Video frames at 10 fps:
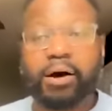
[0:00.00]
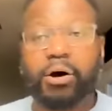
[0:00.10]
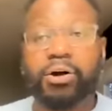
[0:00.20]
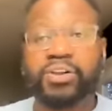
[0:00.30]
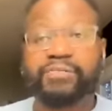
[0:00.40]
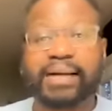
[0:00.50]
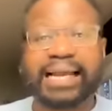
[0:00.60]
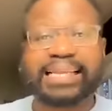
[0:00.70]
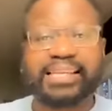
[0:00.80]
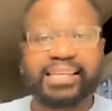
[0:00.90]
all of
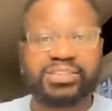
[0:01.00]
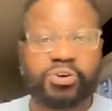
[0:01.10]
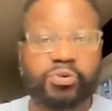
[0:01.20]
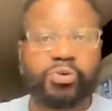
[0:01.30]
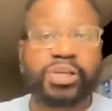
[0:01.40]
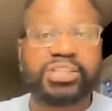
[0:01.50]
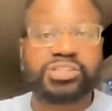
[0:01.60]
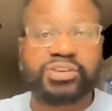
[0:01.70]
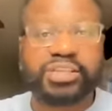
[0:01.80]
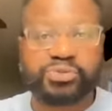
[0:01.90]
my needs according
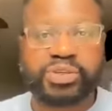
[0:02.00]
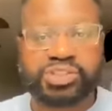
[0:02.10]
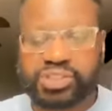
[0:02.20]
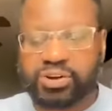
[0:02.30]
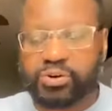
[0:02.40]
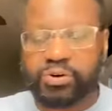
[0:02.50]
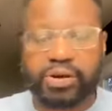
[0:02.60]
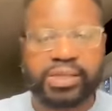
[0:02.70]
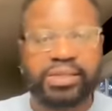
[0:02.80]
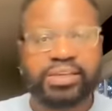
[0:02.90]
to his riches and
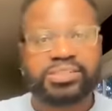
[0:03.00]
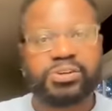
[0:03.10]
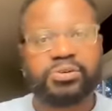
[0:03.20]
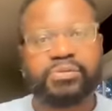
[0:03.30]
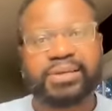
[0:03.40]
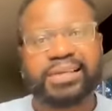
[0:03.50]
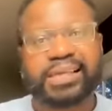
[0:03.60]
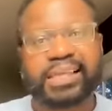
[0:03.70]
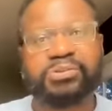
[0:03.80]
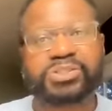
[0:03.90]
glory. So
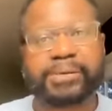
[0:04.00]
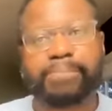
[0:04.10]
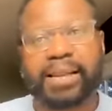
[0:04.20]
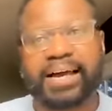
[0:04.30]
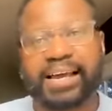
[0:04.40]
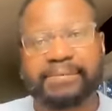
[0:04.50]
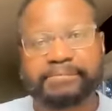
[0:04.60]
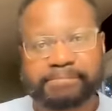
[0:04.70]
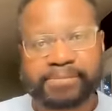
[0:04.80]
he'll supply.